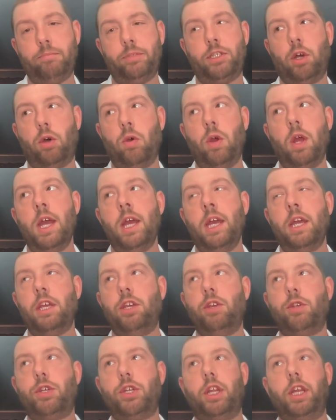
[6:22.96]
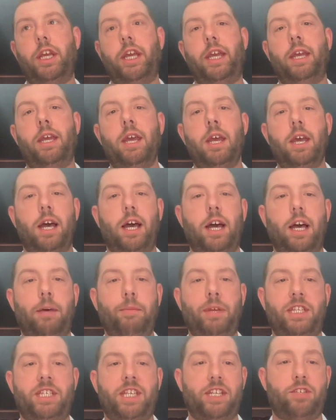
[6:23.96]
So usually,
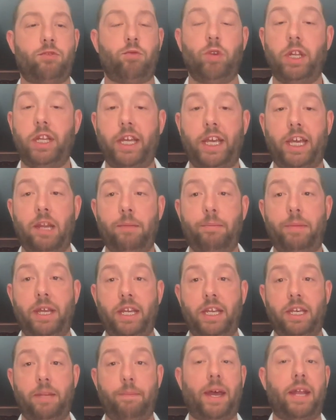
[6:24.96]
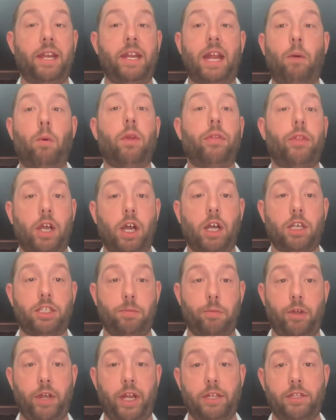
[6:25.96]
it's really going to be dependent on what the
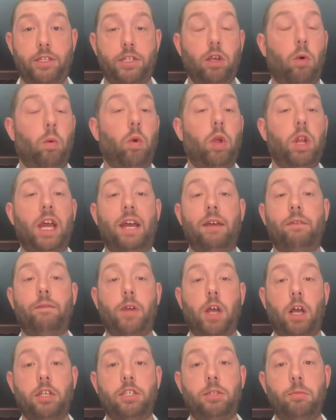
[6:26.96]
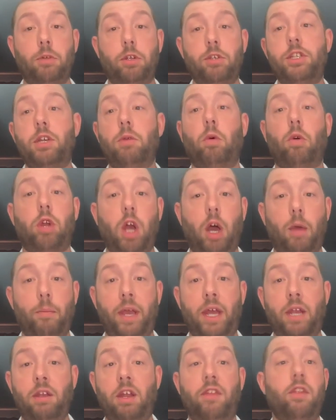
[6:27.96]
customer needs. So we'll have customers that will come
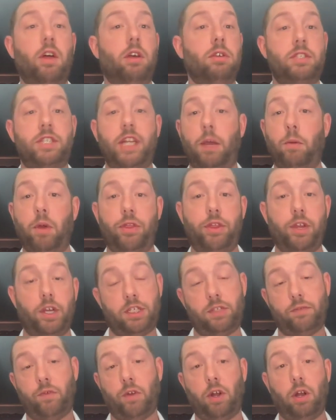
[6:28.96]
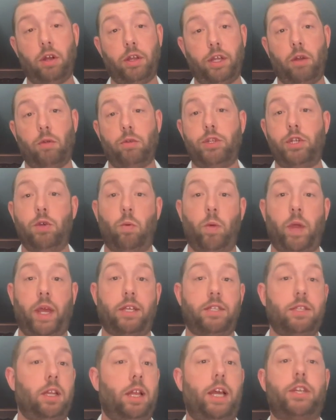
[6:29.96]
in and they'll stay with us for 2
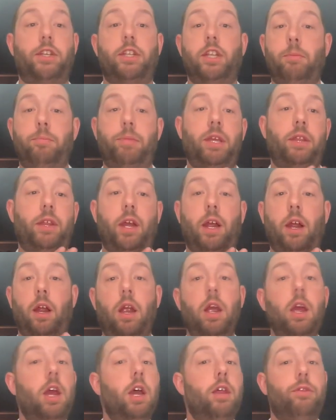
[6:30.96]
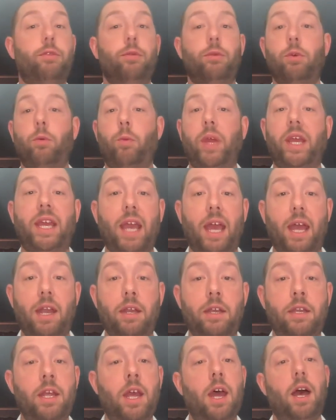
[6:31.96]
weeks. They'll actually be there through the
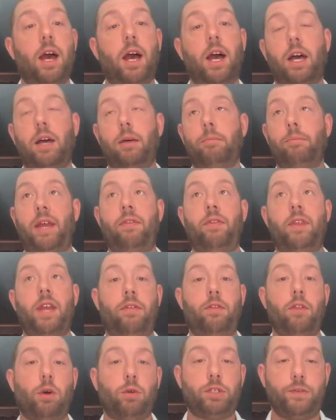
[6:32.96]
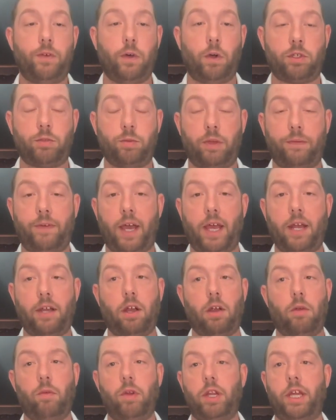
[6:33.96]
weekend, and those folks we find
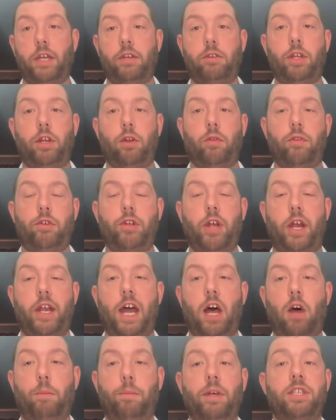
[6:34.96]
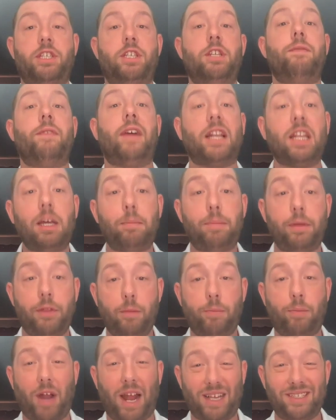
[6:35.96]
are really they're trying to help us develop
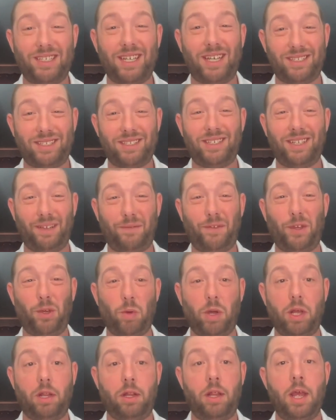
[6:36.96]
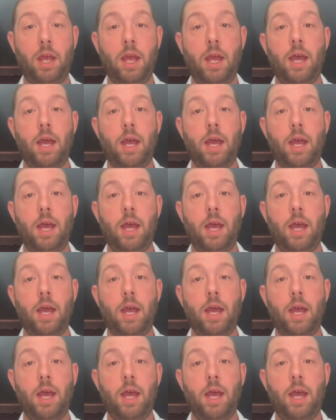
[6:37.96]
the process, if you will.